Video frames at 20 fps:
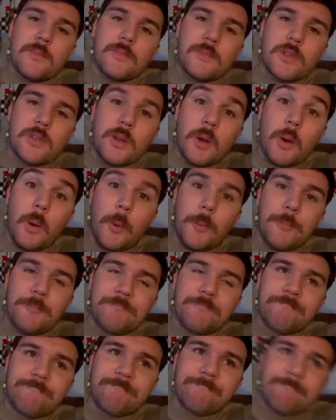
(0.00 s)

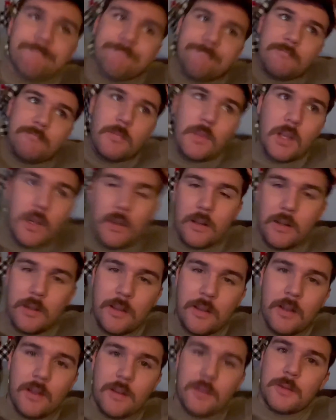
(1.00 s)
So,
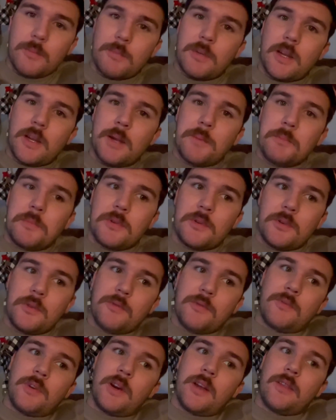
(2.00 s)
yeah, sometimes you
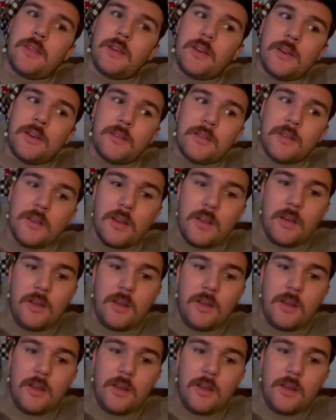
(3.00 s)
find things,